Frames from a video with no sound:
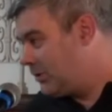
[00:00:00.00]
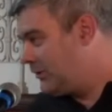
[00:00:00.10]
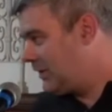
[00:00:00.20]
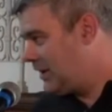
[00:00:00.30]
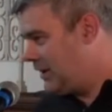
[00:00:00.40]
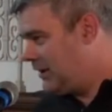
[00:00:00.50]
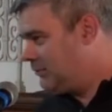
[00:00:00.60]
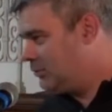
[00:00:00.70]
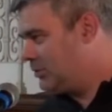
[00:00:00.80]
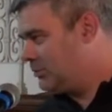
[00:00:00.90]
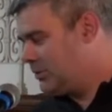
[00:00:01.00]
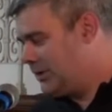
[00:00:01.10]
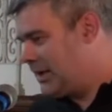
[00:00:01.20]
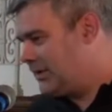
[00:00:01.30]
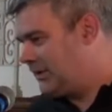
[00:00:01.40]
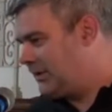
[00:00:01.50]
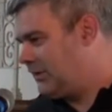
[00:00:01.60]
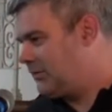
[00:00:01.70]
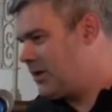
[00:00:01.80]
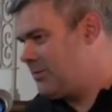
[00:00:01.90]
obviously, what Leanne's
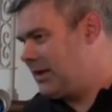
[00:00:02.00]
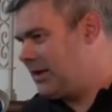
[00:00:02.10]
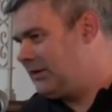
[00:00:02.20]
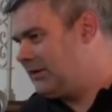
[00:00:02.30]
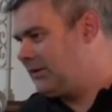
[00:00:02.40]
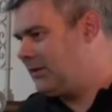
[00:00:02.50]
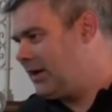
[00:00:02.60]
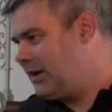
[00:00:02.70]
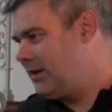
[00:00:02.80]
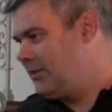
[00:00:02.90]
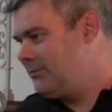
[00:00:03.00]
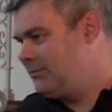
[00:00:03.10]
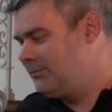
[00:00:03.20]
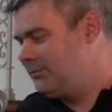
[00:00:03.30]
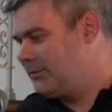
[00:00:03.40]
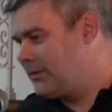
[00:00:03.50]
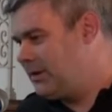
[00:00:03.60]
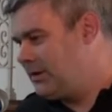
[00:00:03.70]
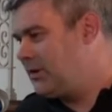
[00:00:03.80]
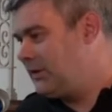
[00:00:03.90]
describing is,
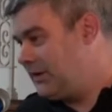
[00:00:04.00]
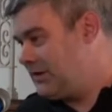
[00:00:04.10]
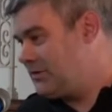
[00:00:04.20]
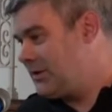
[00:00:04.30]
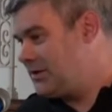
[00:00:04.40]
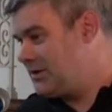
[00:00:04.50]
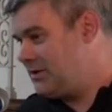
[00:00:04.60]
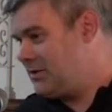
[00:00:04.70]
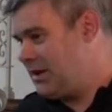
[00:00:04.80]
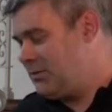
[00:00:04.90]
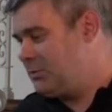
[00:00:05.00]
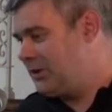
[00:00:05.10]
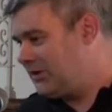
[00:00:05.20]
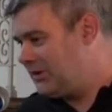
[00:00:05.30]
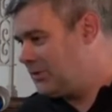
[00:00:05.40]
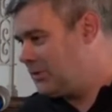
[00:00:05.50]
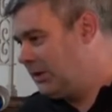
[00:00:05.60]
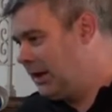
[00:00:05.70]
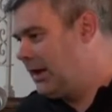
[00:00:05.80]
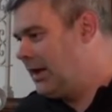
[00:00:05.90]
the situation in
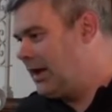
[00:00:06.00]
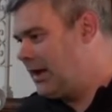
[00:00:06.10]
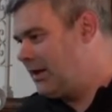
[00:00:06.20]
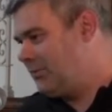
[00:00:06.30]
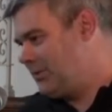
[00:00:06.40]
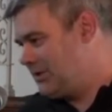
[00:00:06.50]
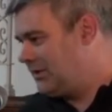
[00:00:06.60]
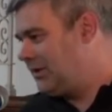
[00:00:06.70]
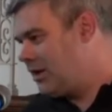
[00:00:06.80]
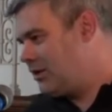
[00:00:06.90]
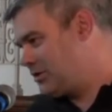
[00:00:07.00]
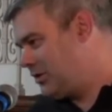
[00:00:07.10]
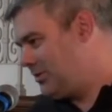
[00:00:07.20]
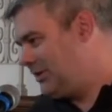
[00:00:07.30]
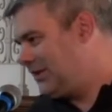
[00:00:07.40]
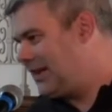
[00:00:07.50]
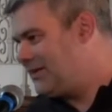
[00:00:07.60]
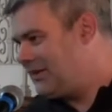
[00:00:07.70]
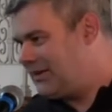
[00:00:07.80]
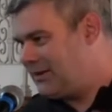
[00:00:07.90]
Bristol, which is a large urban
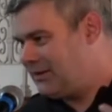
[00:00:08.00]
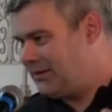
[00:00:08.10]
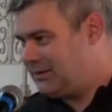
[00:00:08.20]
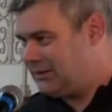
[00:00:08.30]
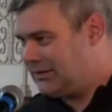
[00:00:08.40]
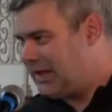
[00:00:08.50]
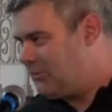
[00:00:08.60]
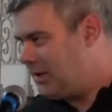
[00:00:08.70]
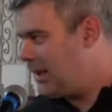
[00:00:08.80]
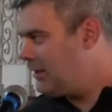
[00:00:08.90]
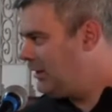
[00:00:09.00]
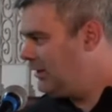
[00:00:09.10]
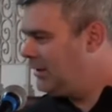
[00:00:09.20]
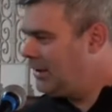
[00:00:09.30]
centre. Say we get the